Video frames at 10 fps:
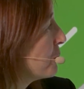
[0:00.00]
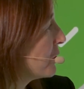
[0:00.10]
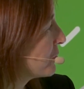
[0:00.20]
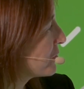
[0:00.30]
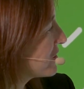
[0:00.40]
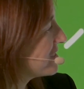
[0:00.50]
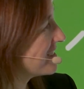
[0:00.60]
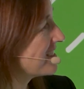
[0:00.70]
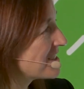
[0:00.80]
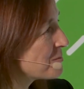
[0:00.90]
both
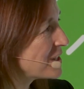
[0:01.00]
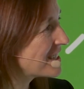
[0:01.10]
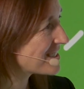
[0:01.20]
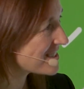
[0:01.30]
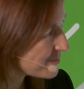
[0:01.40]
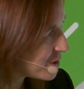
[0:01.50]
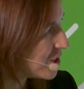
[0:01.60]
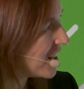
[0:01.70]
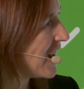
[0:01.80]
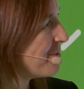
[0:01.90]
speakers
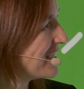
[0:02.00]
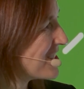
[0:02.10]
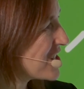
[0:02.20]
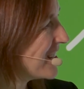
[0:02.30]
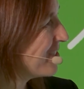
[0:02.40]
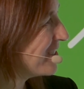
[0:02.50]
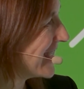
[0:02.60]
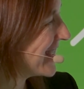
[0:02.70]
for having shared